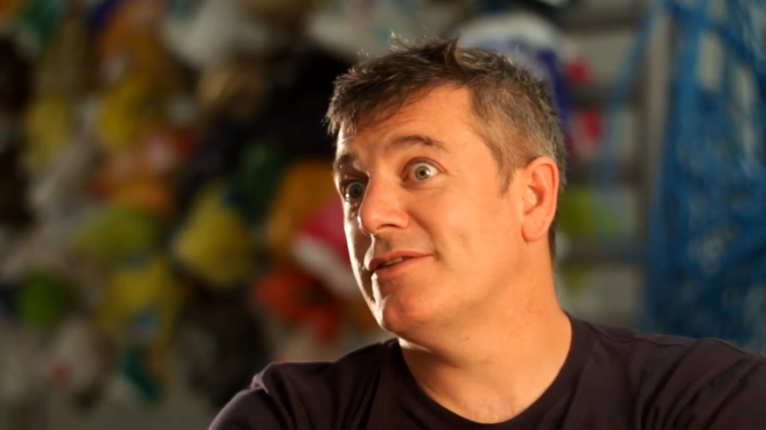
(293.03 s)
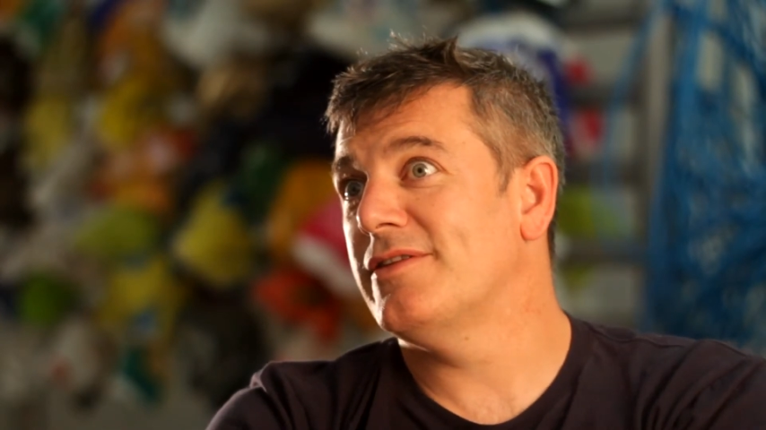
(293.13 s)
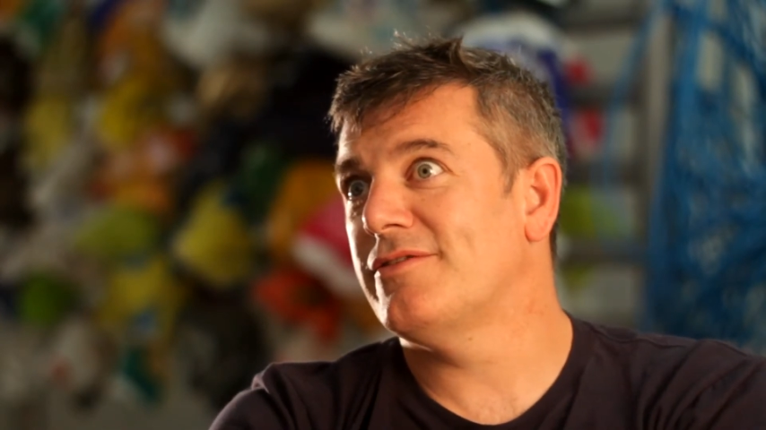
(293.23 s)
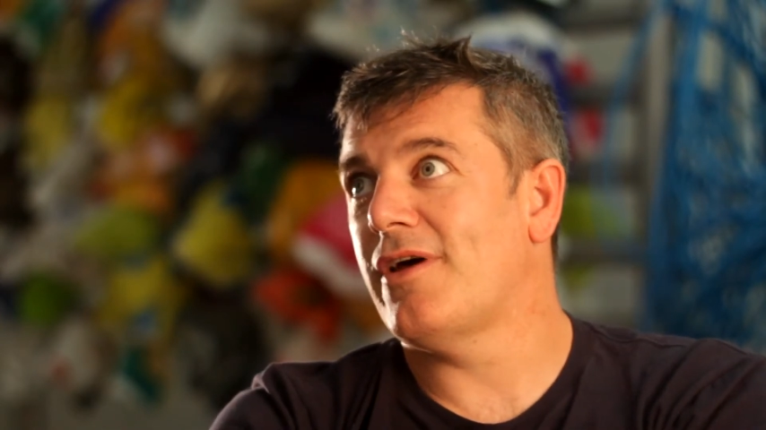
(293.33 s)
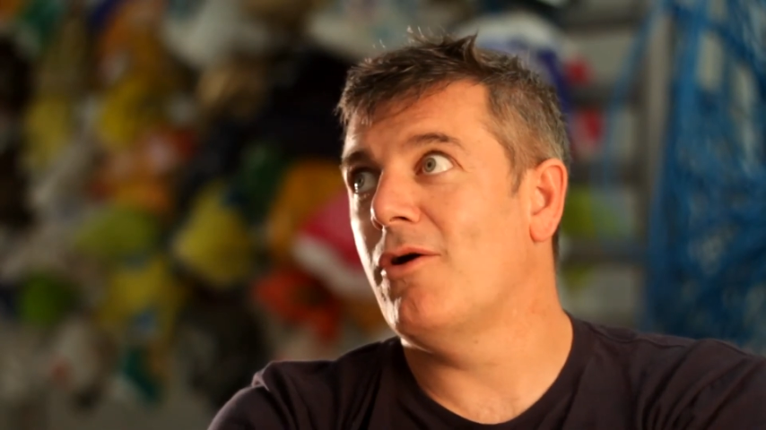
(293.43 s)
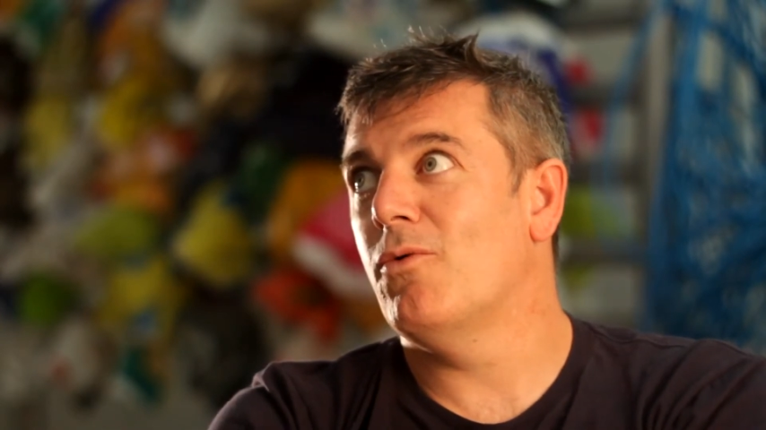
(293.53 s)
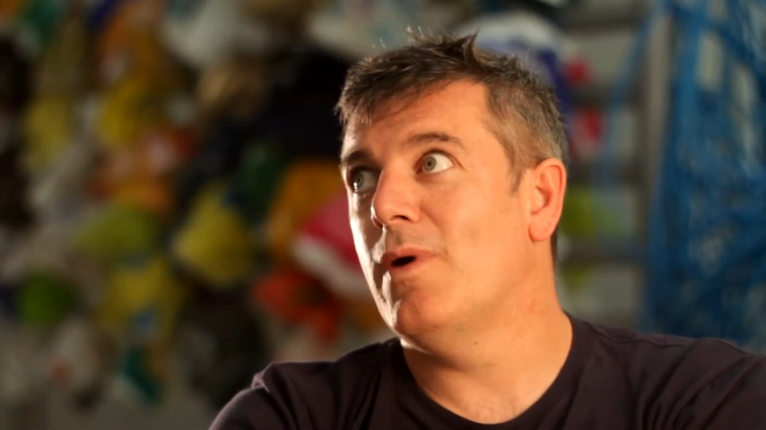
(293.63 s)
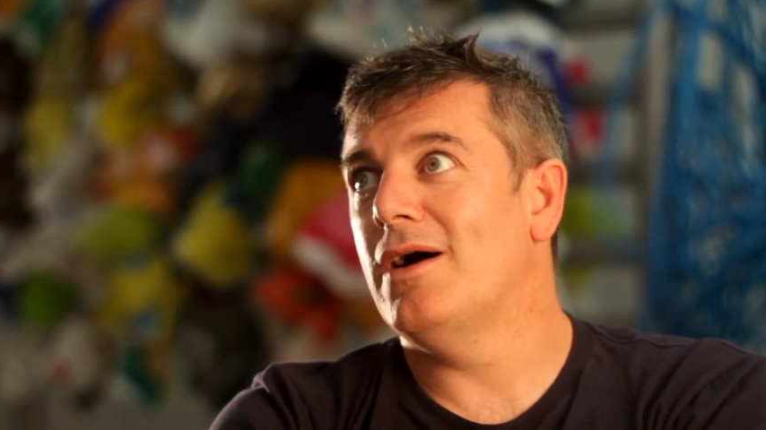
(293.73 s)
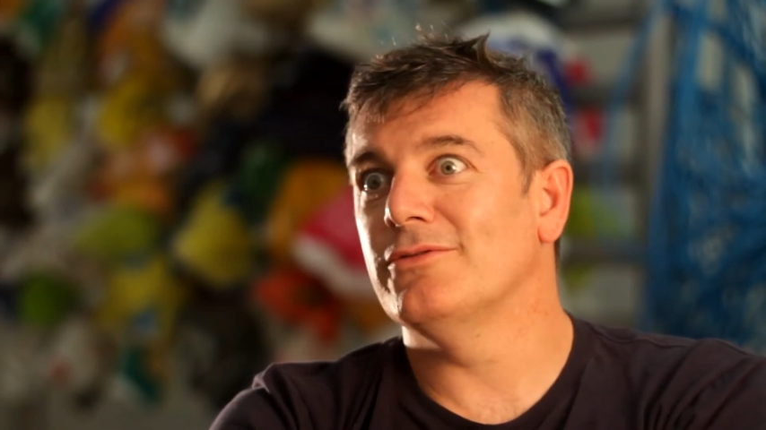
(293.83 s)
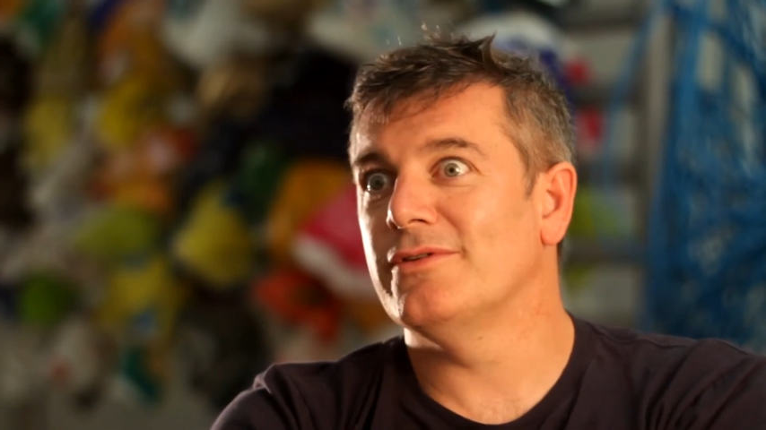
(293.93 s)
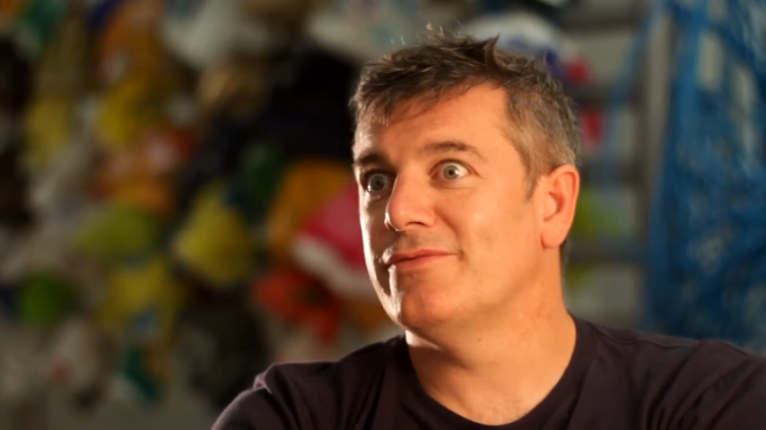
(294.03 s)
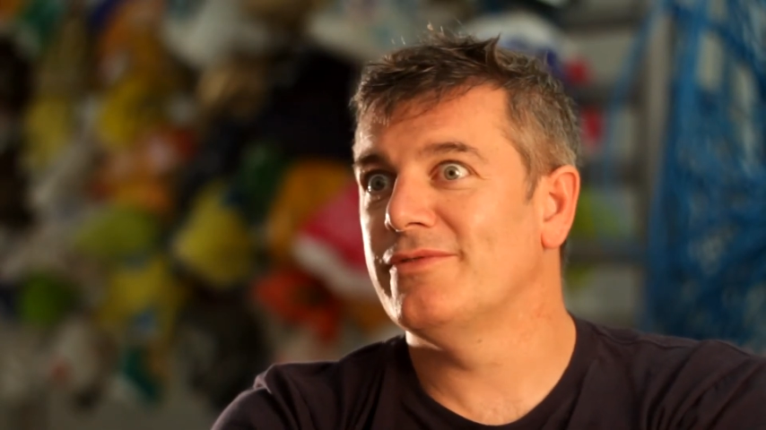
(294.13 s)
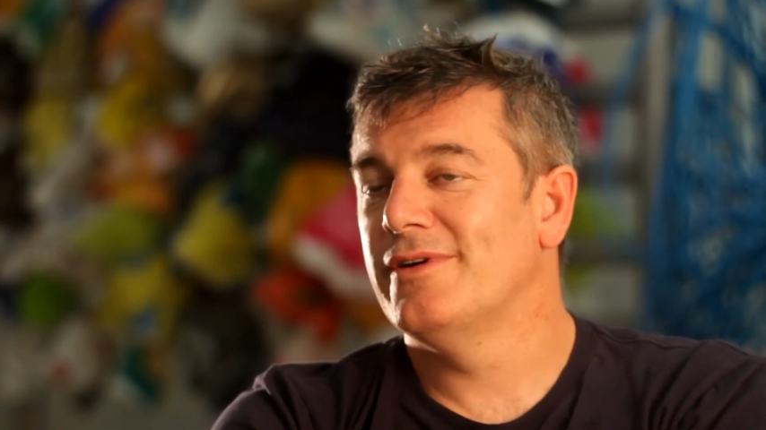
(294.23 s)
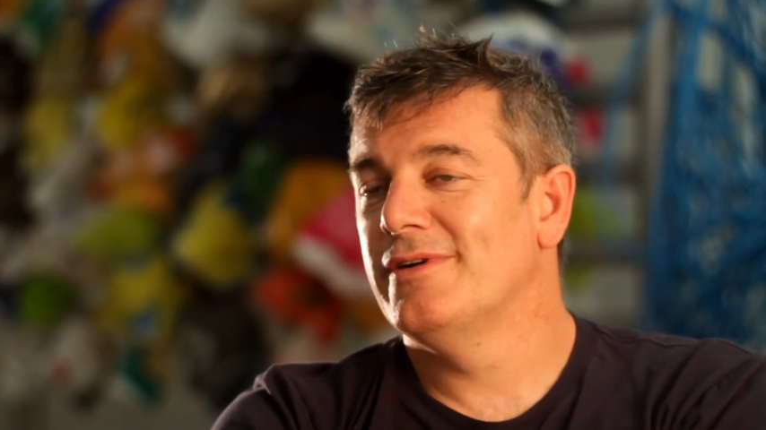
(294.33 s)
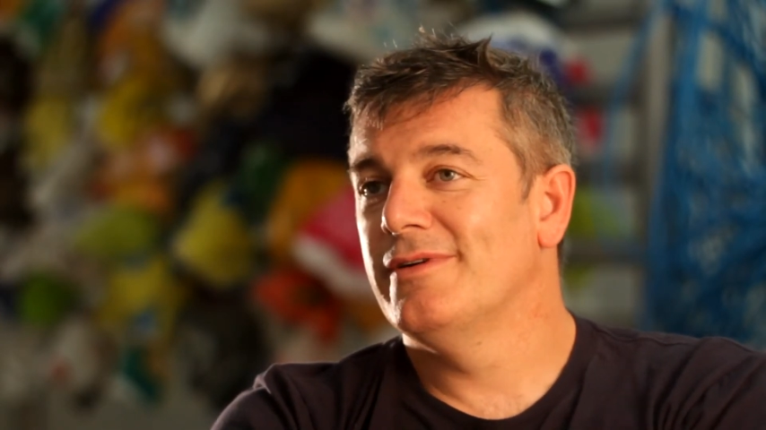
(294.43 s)
So this whole world of
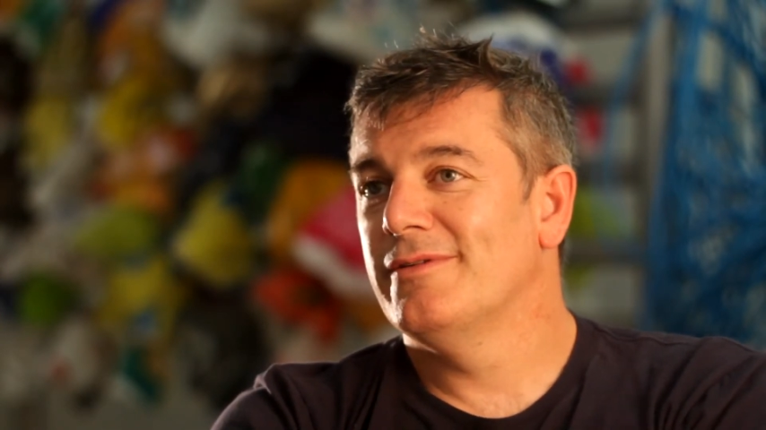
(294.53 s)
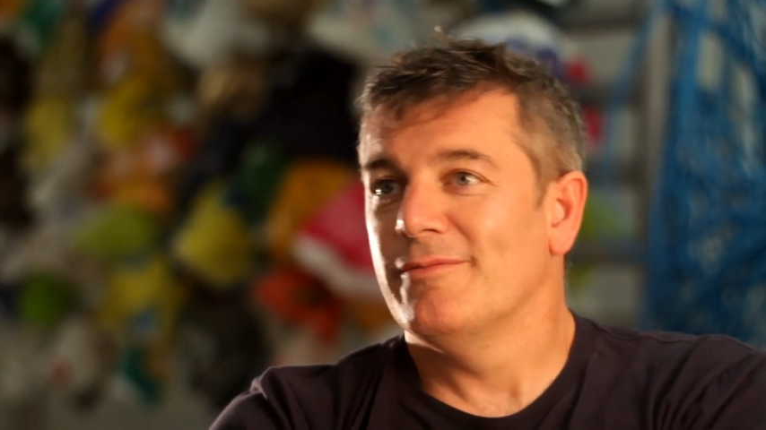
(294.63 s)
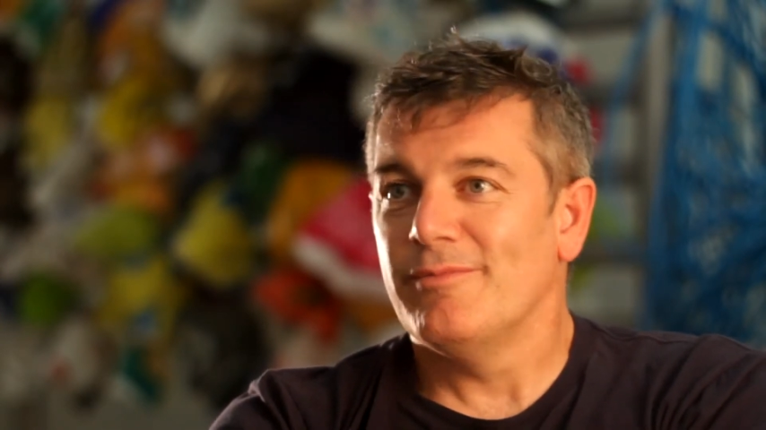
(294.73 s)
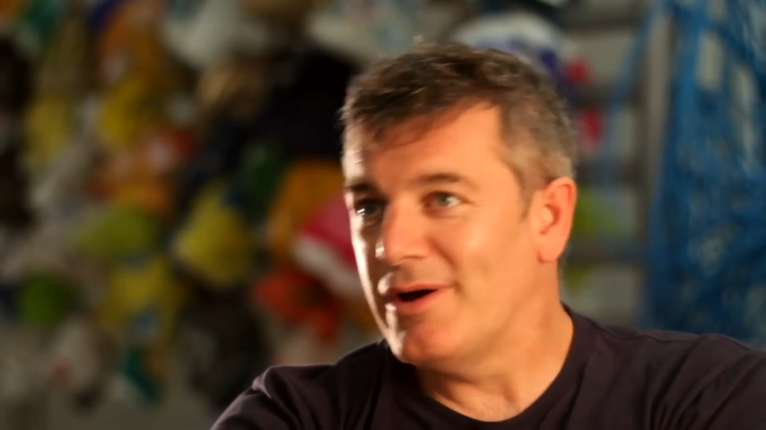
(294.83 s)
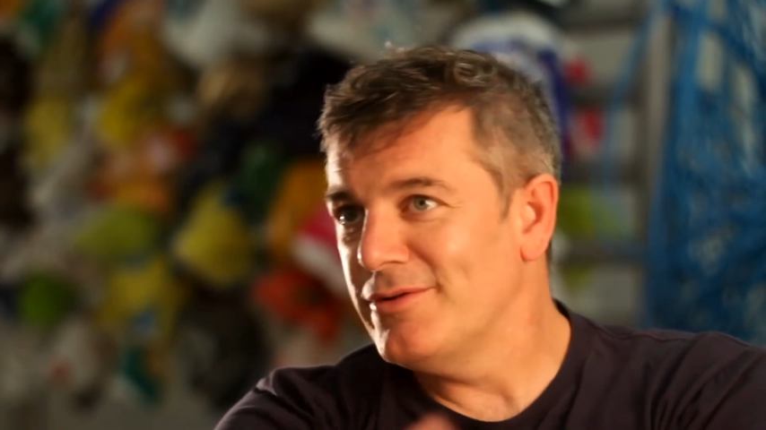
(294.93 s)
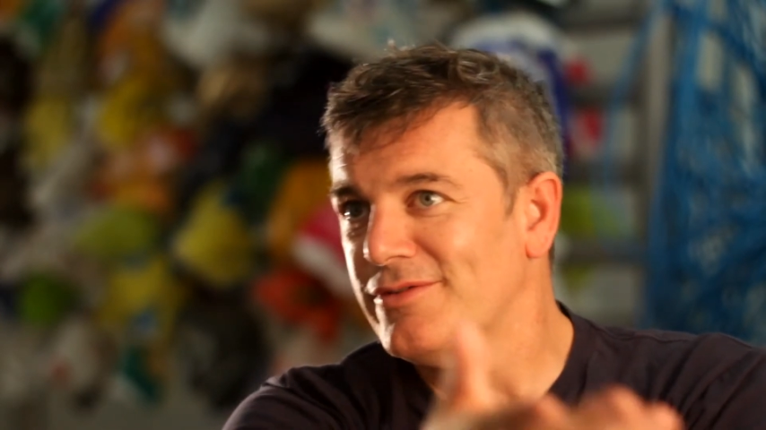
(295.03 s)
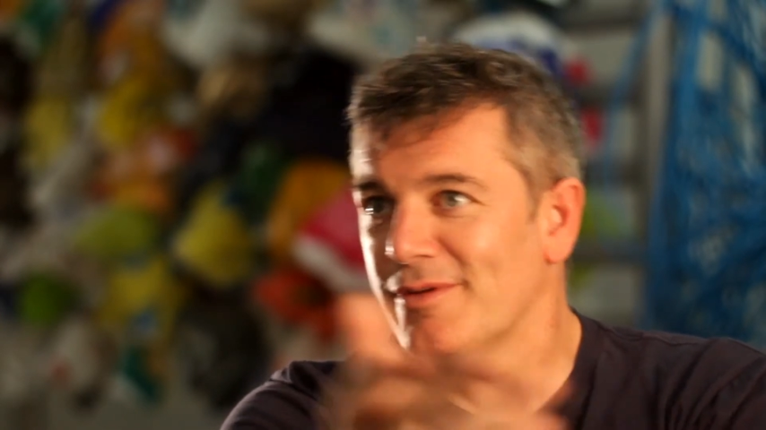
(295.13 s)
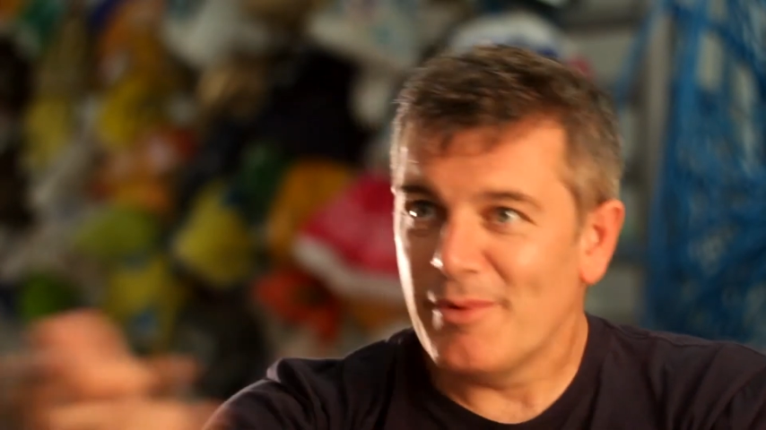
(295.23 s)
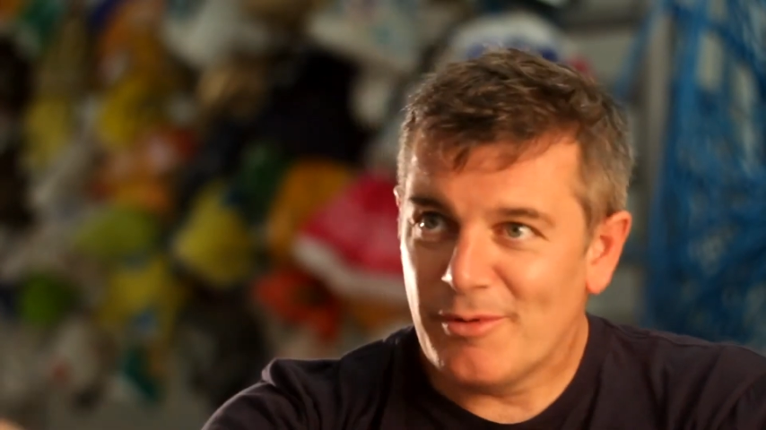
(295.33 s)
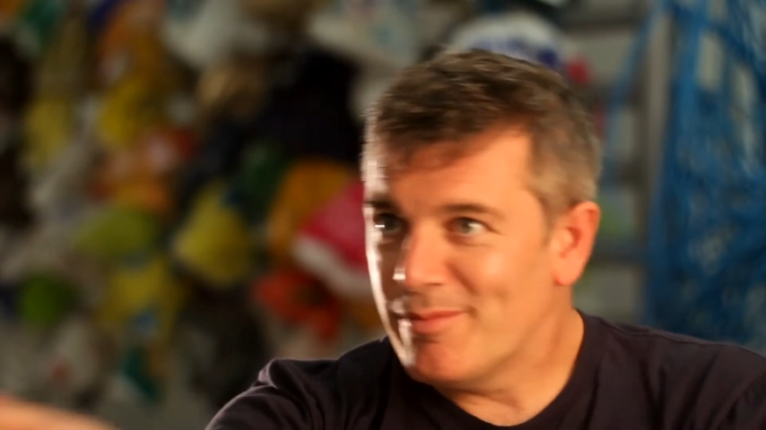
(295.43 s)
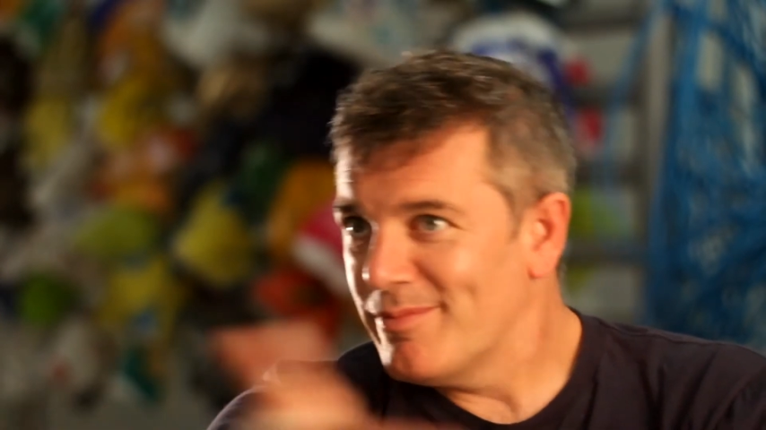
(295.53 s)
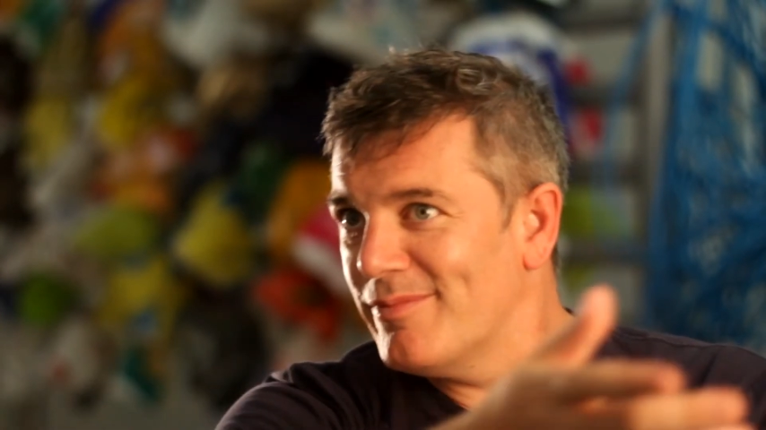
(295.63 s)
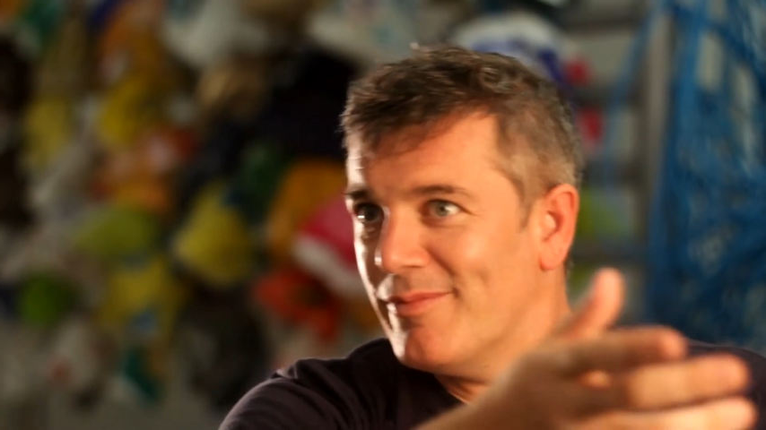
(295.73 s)
postable